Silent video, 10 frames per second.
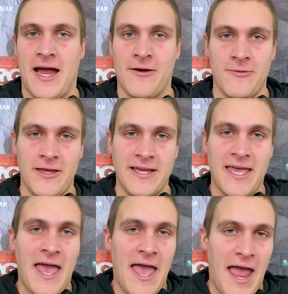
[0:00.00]
I don't like
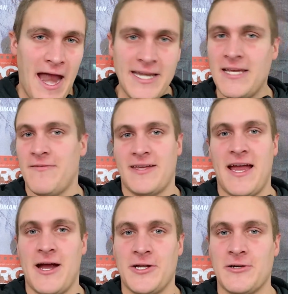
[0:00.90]
any of the
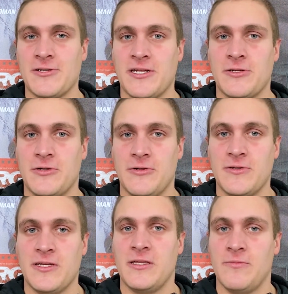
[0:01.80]
characters introduced in the